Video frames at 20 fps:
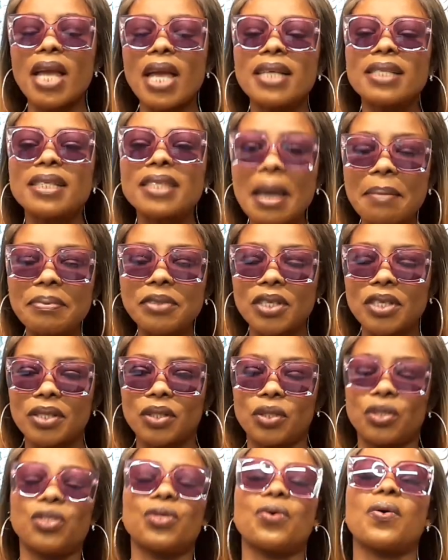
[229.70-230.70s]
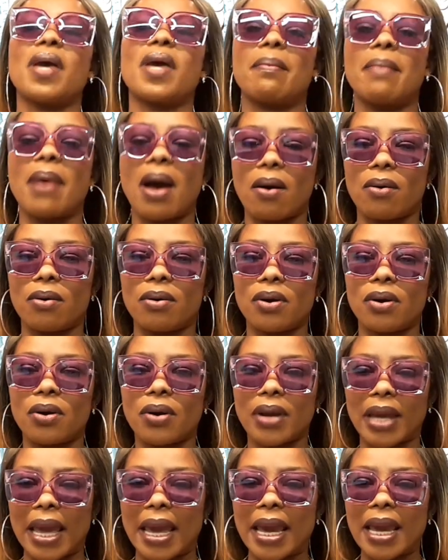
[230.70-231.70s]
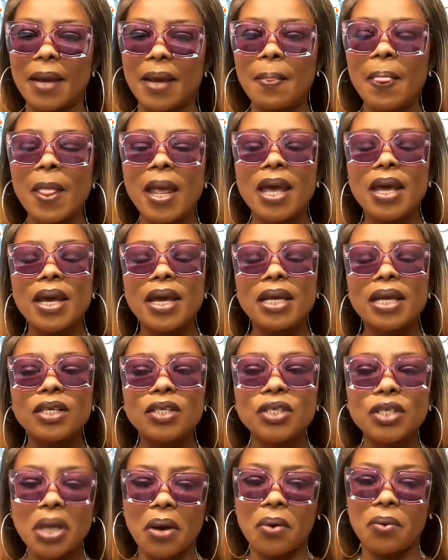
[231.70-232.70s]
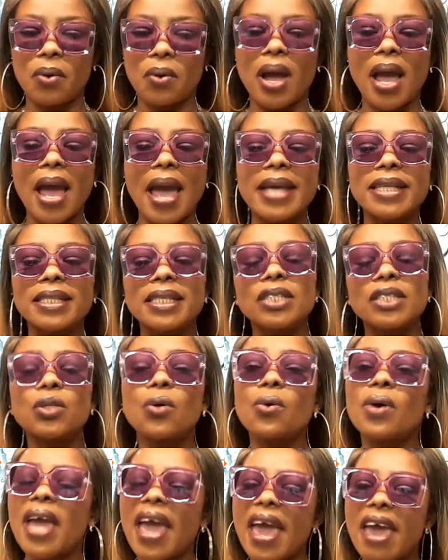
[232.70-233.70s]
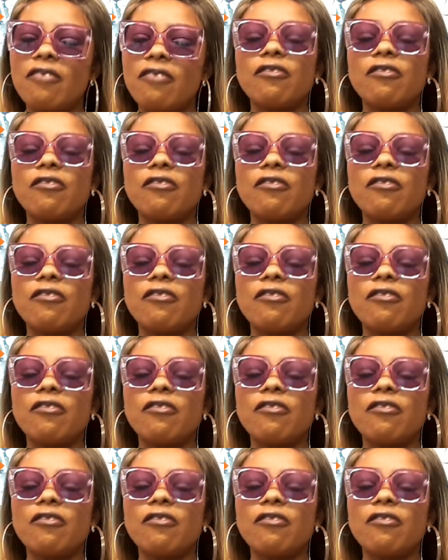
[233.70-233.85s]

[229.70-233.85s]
subject to talk about. Okay, so is it okay?